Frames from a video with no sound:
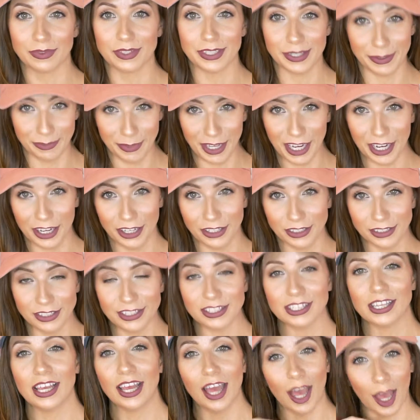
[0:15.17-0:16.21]

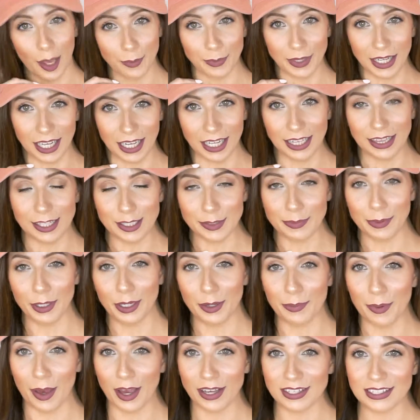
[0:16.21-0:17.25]
years I've been getting these beauty
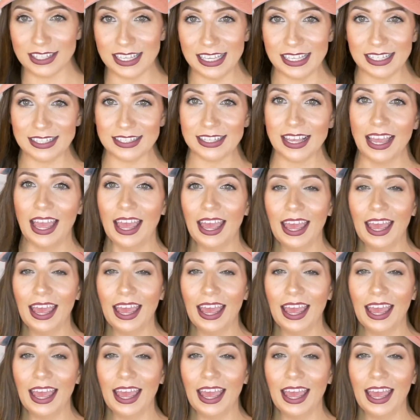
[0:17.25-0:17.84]
boxes,